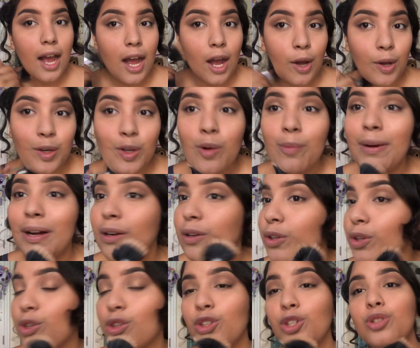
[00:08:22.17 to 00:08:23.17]
I don't know about
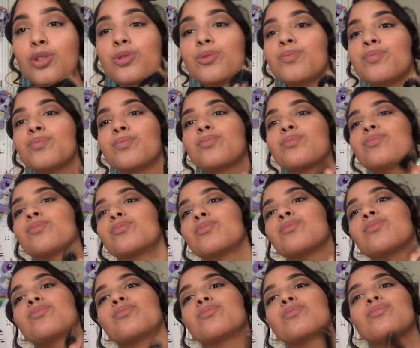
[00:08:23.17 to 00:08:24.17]
you,
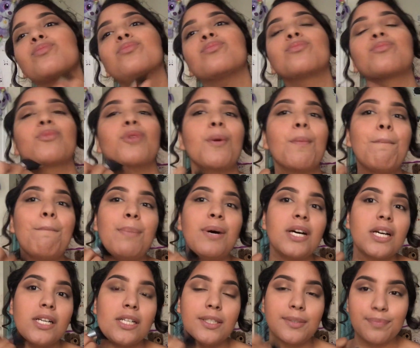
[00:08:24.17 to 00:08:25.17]

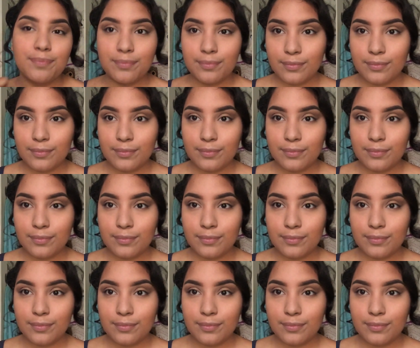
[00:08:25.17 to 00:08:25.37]
but